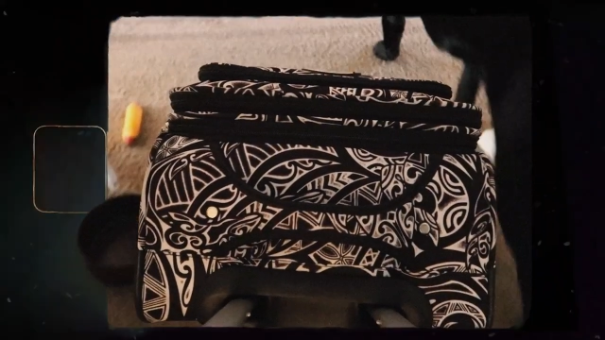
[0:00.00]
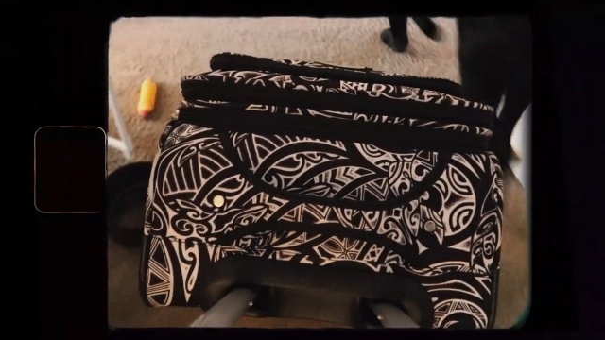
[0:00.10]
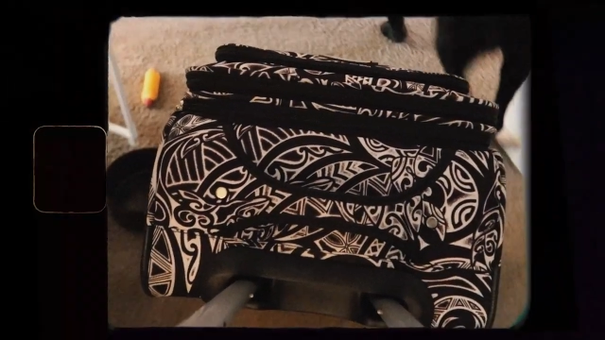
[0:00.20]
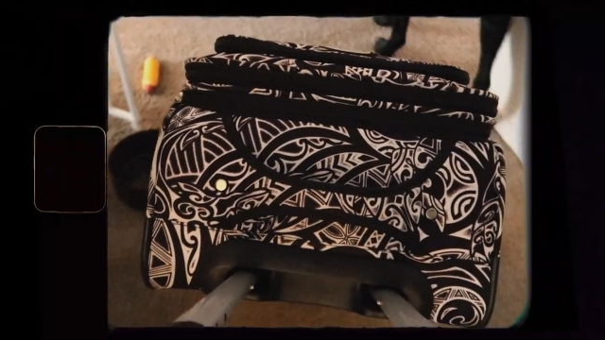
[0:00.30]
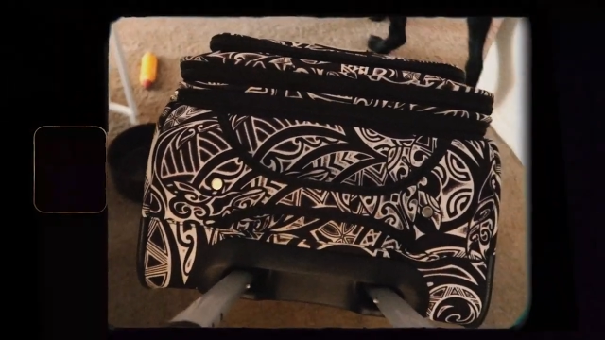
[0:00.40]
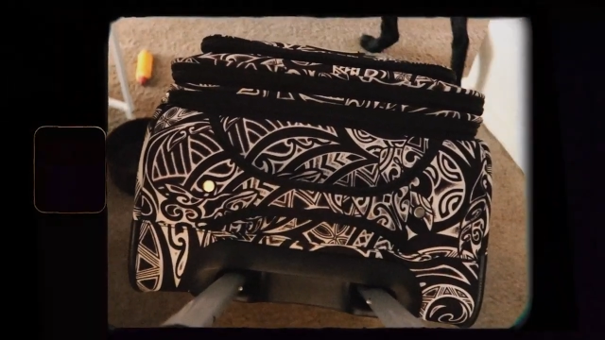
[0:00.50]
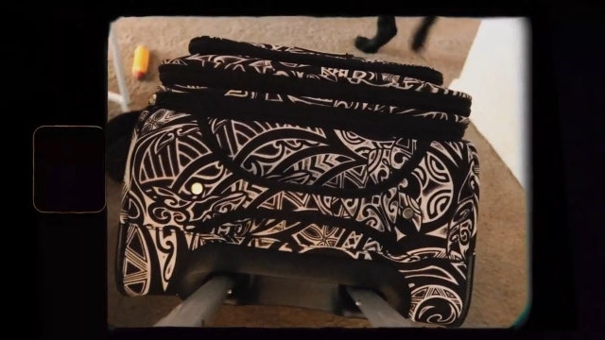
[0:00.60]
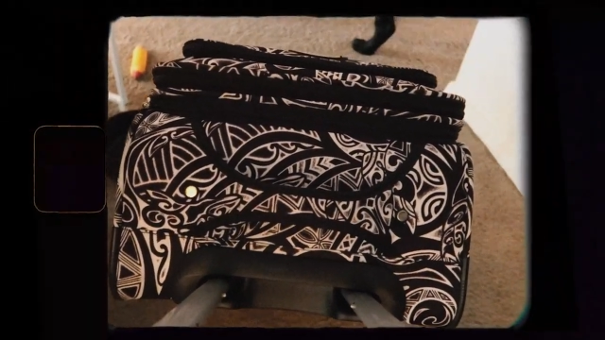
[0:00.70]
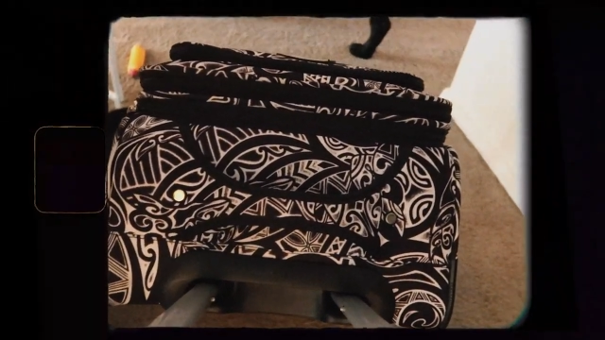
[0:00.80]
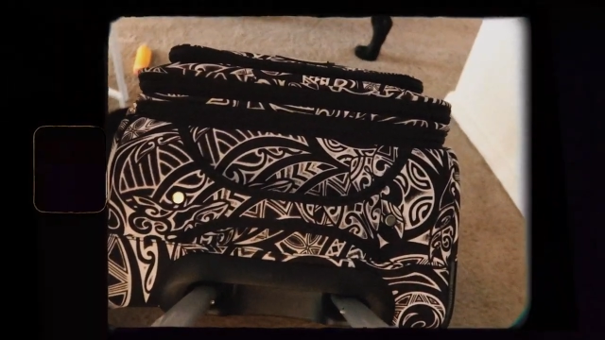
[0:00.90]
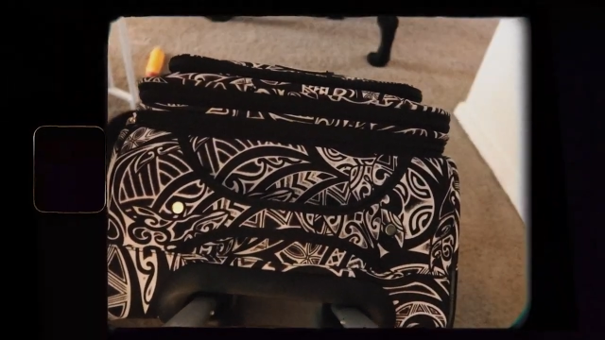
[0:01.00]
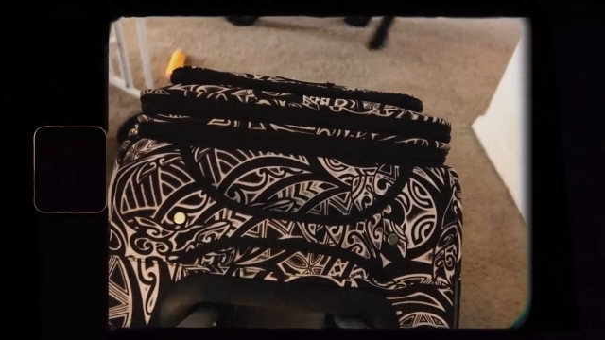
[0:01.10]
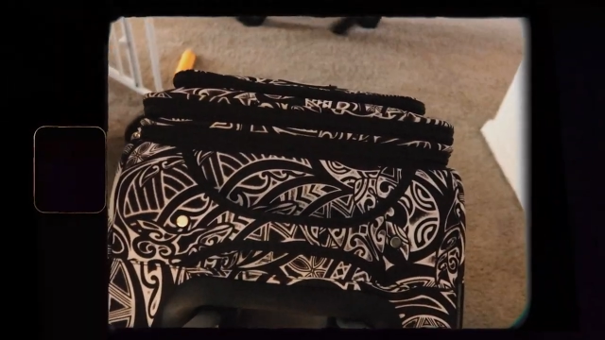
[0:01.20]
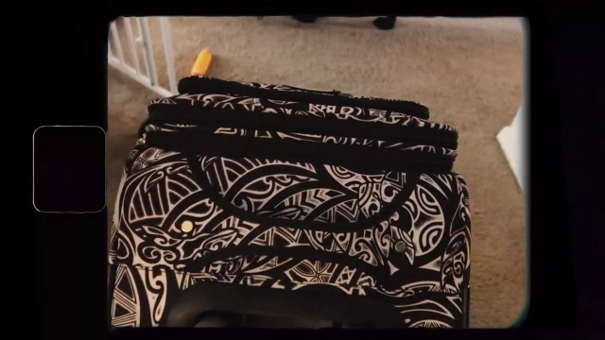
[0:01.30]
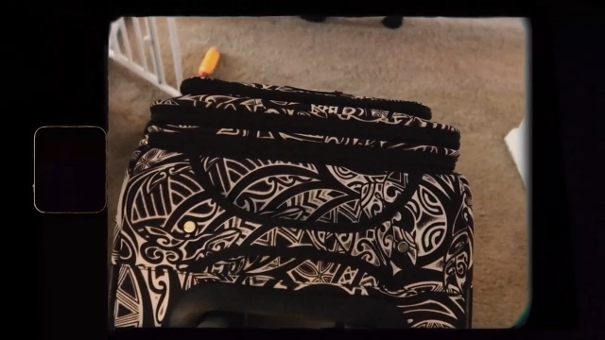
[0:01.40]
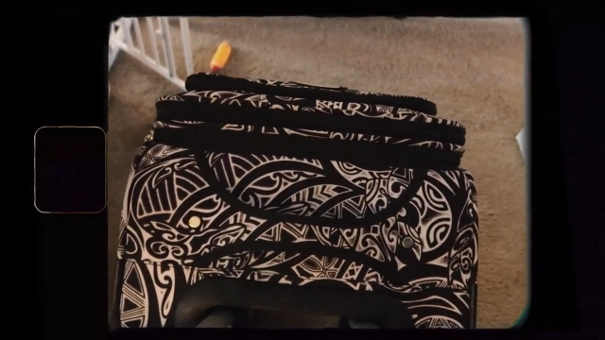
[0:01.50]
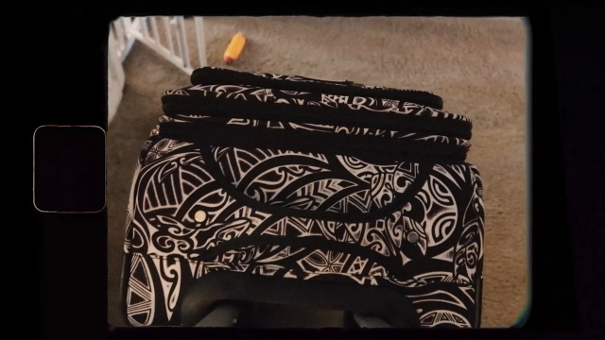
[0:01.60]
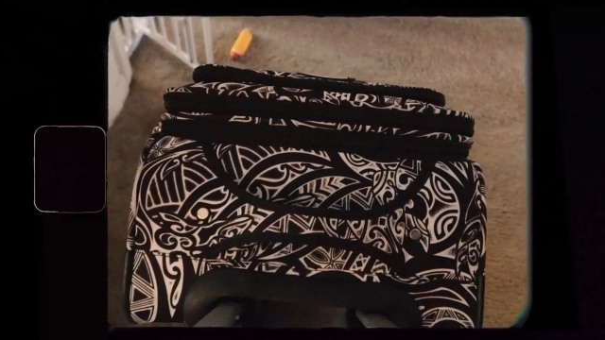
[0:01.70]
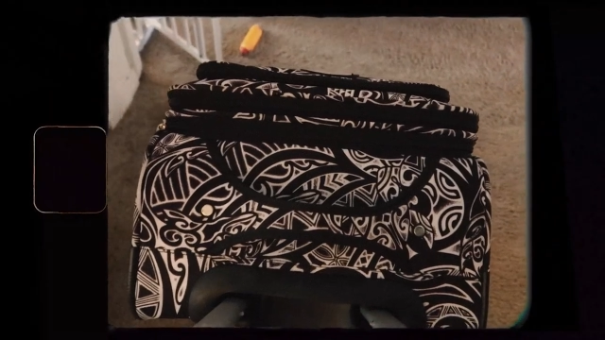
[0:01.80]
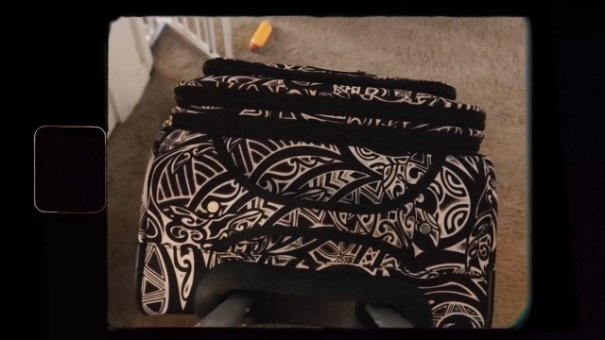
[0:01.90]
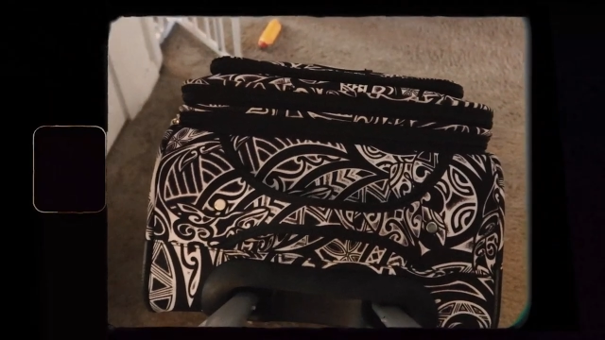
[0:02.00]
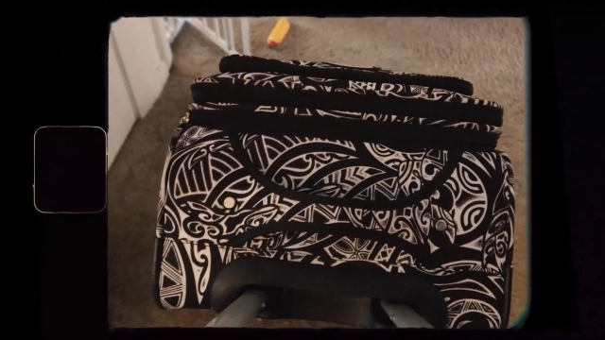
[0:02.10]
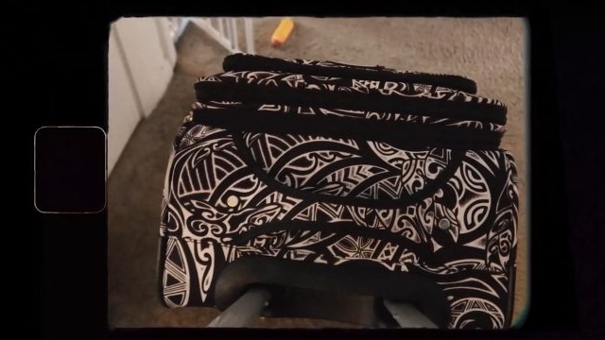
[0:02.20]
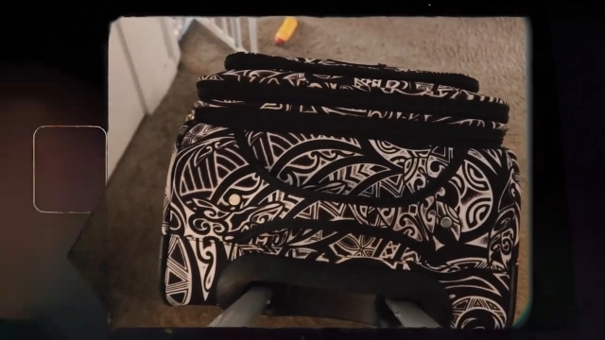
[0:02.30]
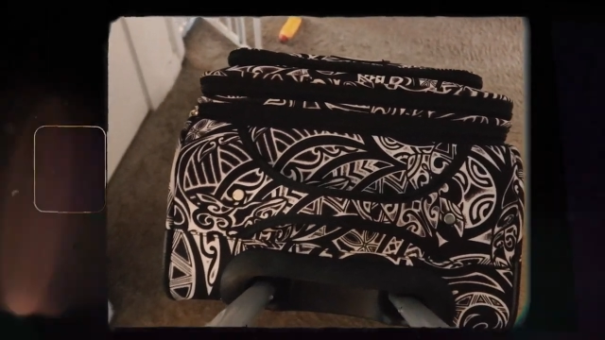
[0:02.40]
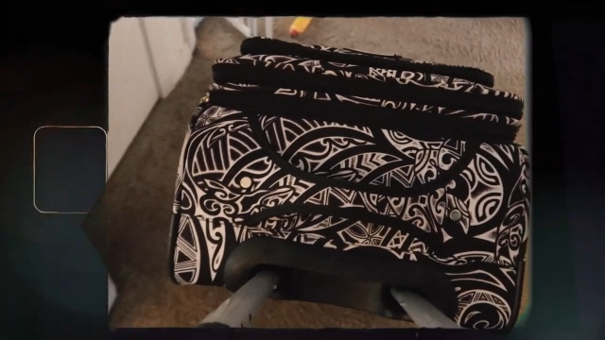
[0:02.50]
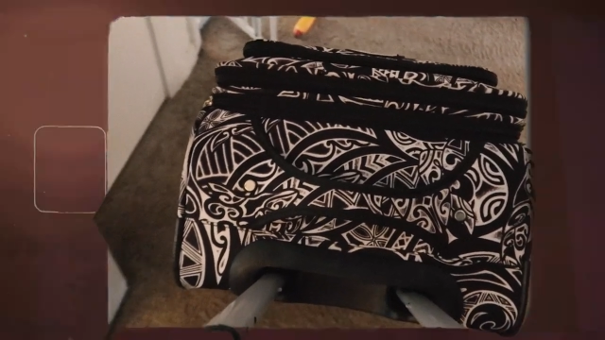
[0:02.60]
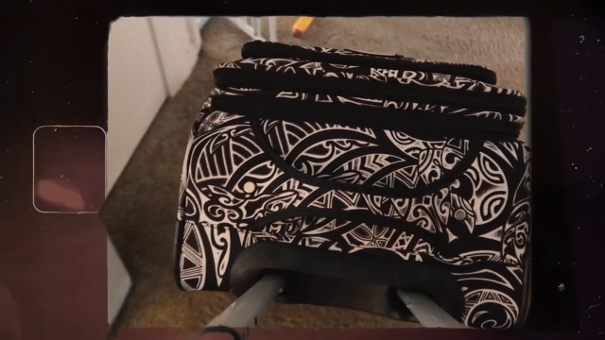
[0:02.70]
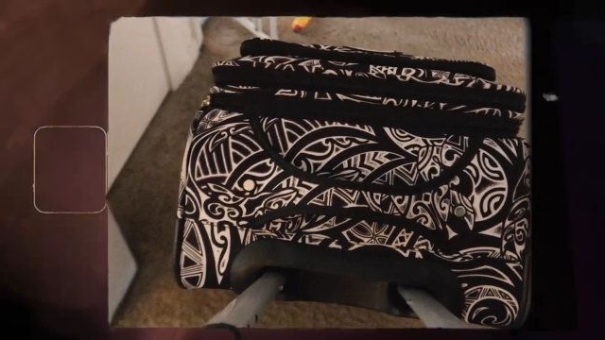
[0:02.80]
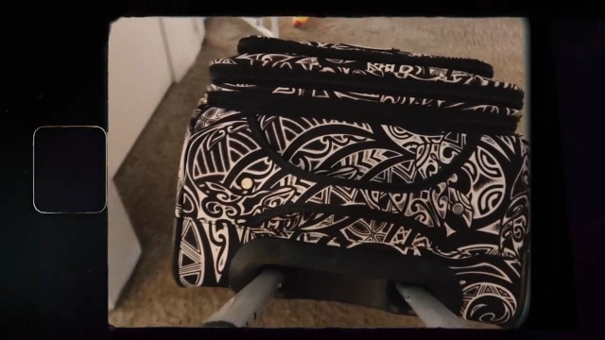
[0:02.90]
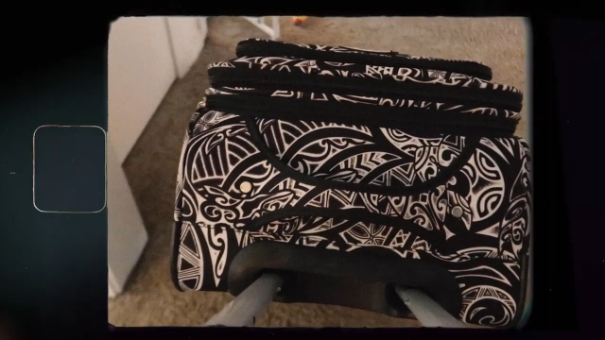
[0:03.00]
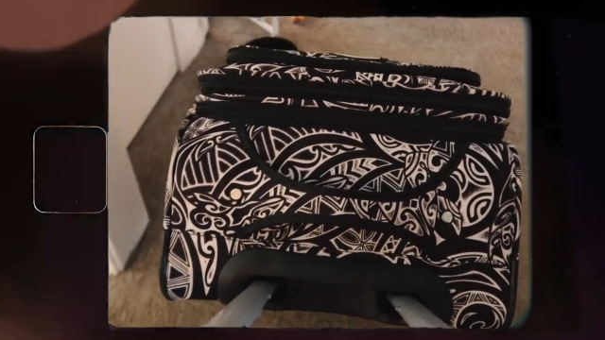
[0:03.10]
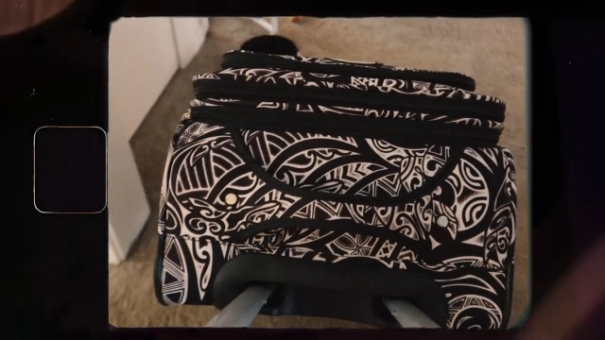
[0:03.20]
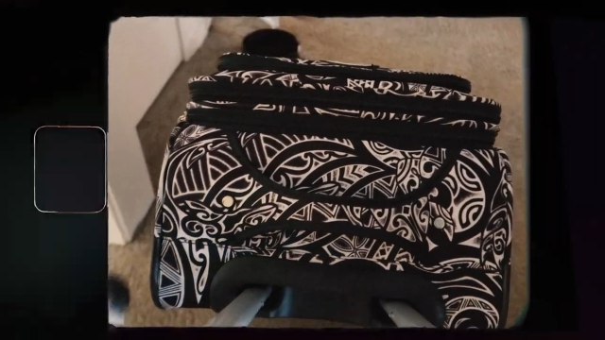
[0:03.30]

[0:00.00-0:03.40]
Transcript: (no speaker visible)